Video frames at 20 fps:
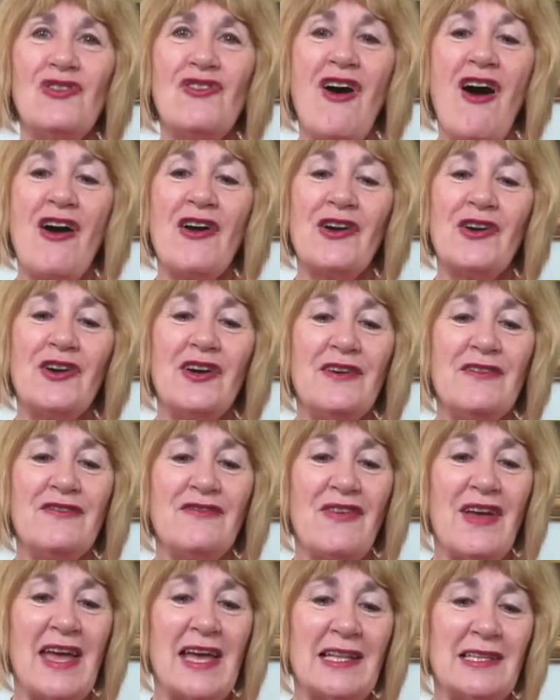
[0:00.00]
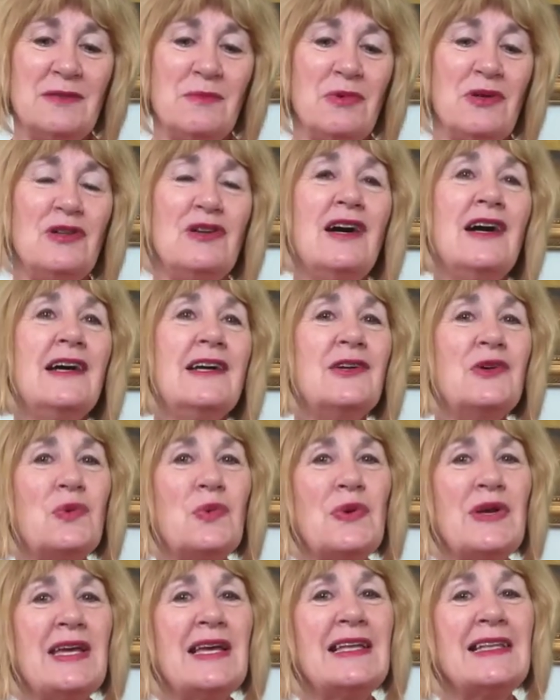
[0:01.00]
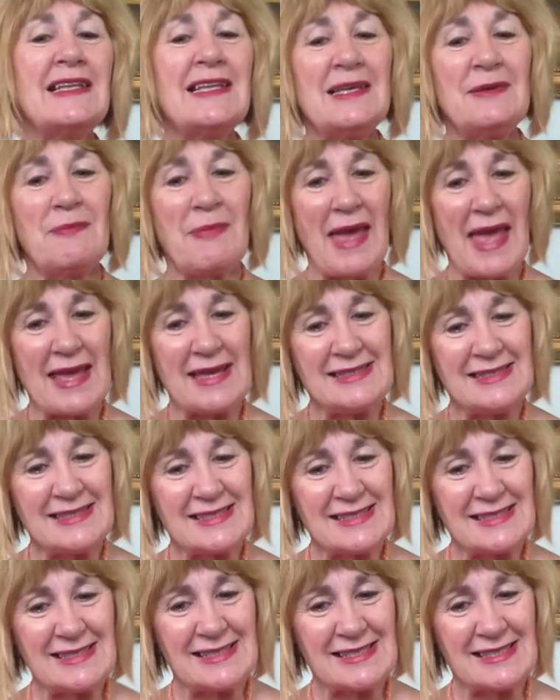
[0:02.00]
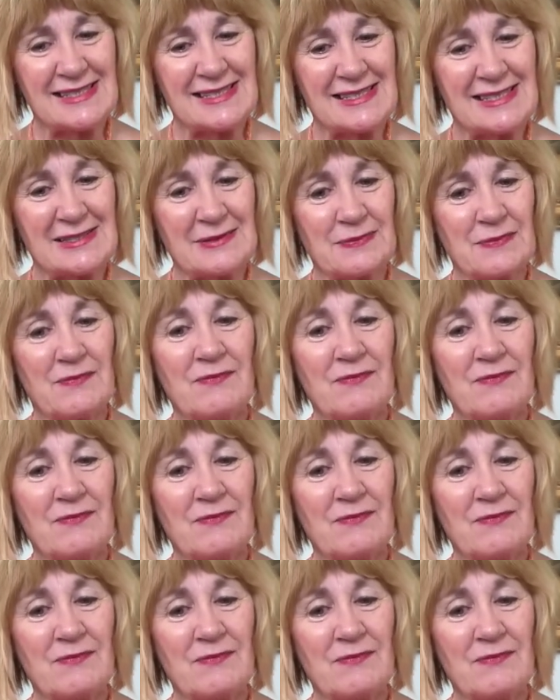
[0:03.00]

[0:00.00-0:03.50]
longer available on a weekly basis.